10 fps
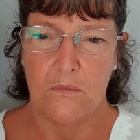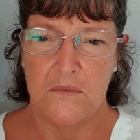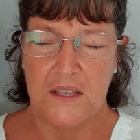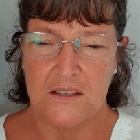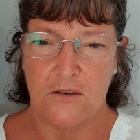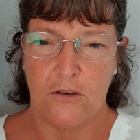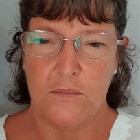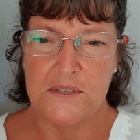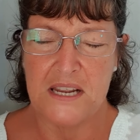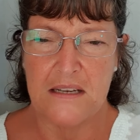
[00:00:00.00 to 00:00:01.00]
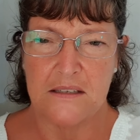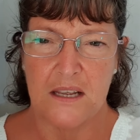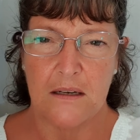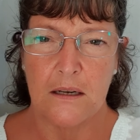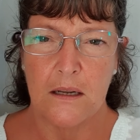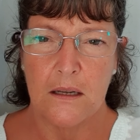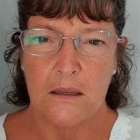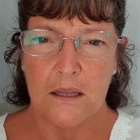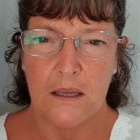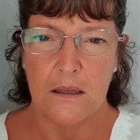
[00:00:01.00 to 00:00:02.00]
That circumstance, that
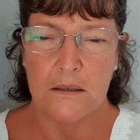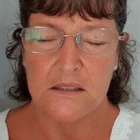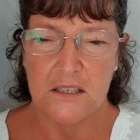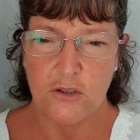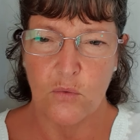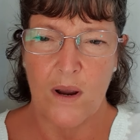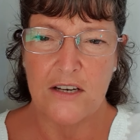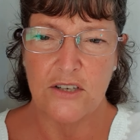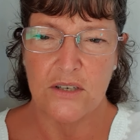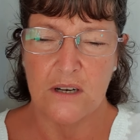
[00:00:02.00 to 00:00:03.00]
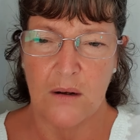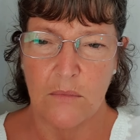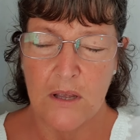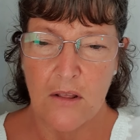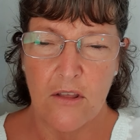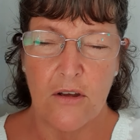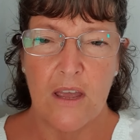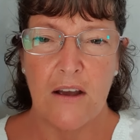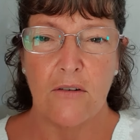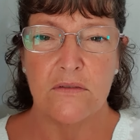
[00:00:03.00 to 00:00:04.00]
that situation, um, their
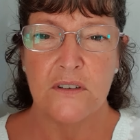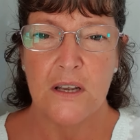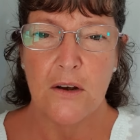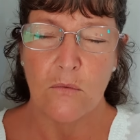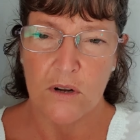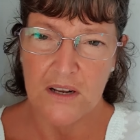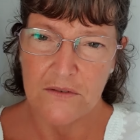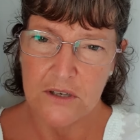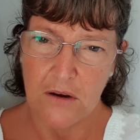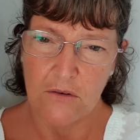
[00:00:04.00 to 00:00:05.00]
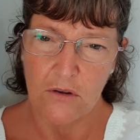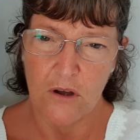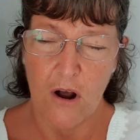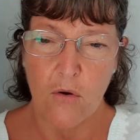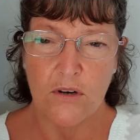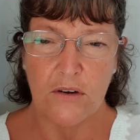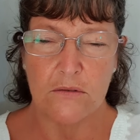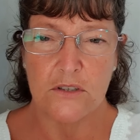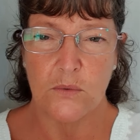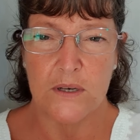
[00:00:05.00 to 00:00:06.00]
health, whatever's going on, they're holding
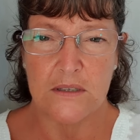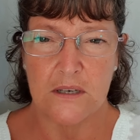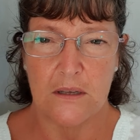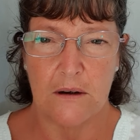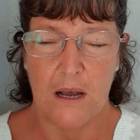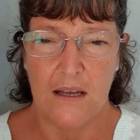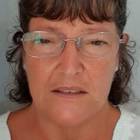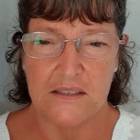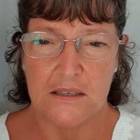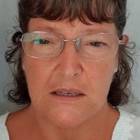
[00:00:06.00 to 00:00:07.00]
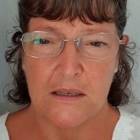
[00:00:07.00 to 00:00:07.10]
on to it into their hearts.